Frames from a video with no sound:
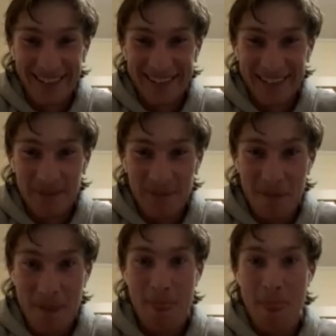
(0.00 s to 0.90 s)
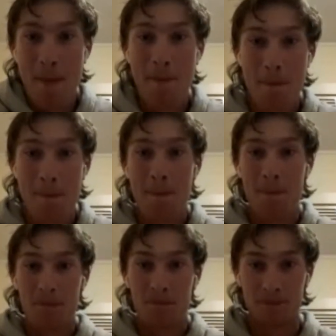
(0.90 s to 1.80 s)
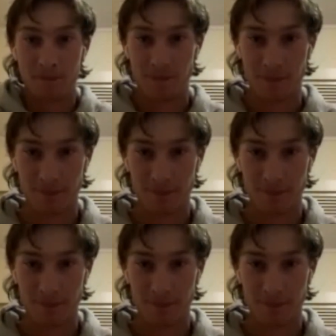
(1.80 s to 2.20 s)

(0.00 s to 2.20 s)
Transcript: Now, Max, you're a great player,